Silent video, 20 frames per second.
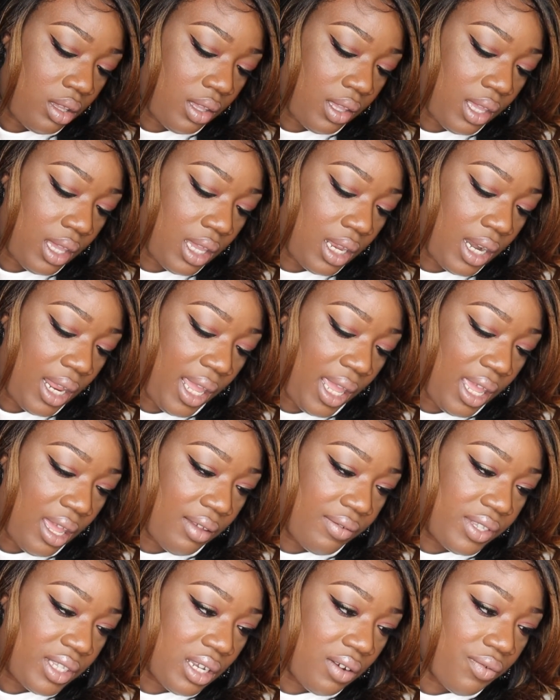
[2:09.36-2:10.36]
And they
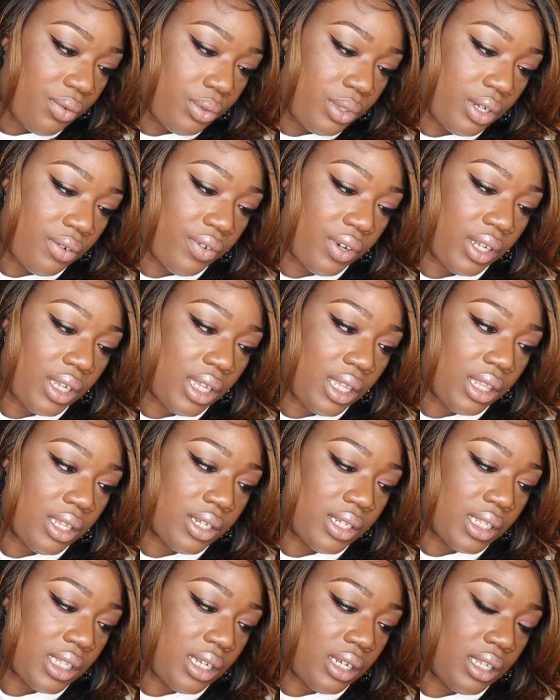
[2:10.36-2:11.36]
have several different
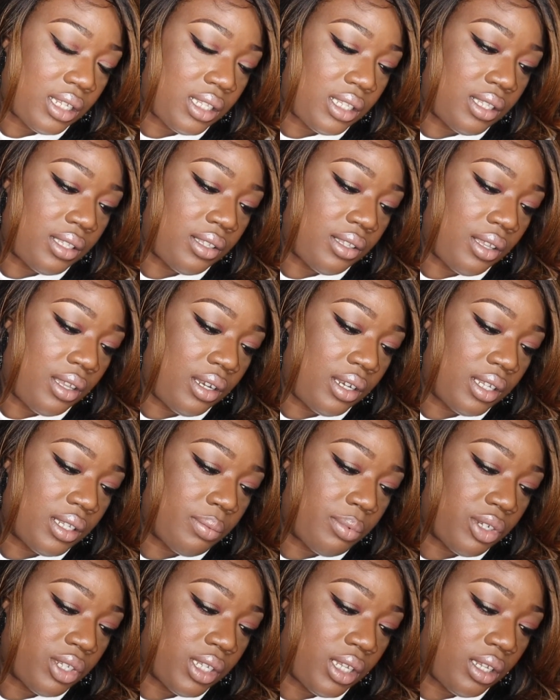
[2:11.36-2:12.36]
colors in this
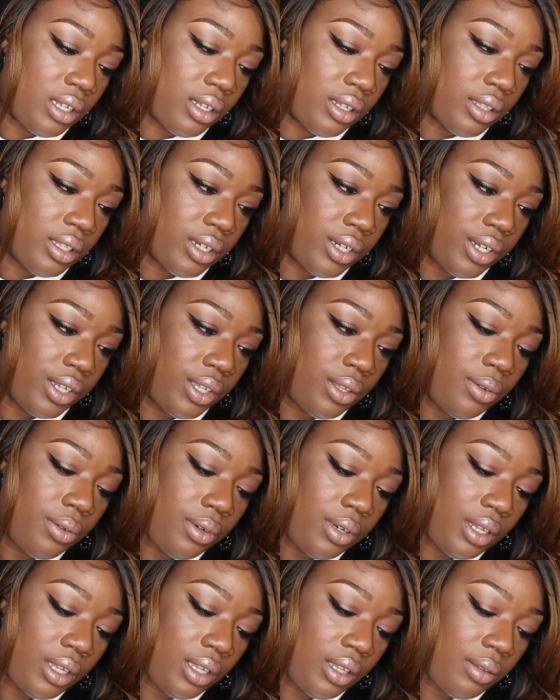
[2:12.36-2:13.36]
particular
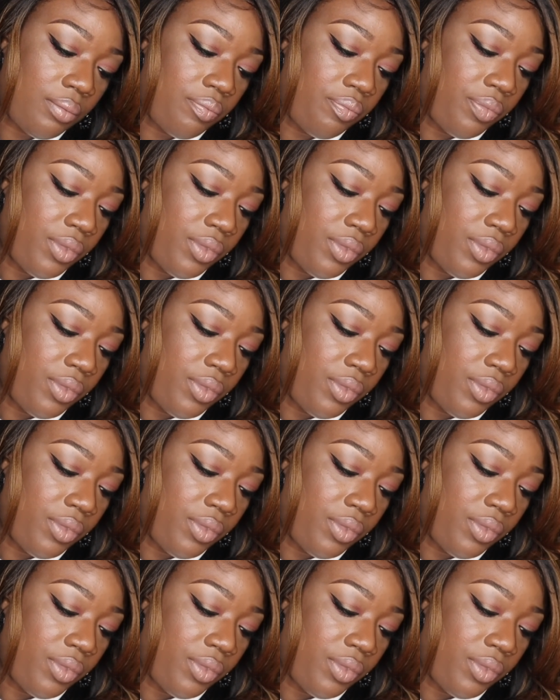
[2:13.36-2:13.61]
unit.